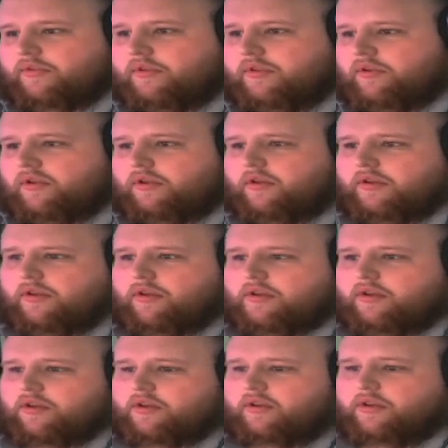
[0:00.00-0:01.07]

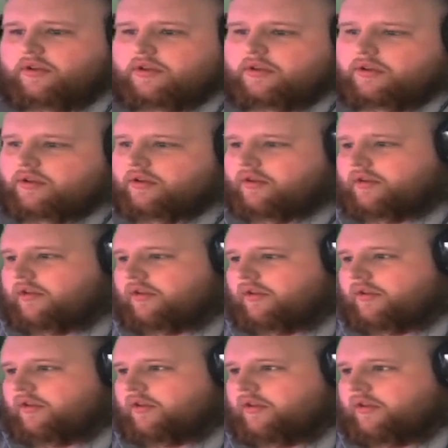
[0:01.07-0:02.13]

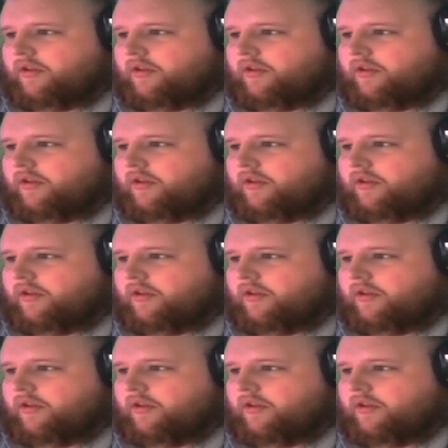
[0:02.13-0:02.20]
No one is speaking in this clip.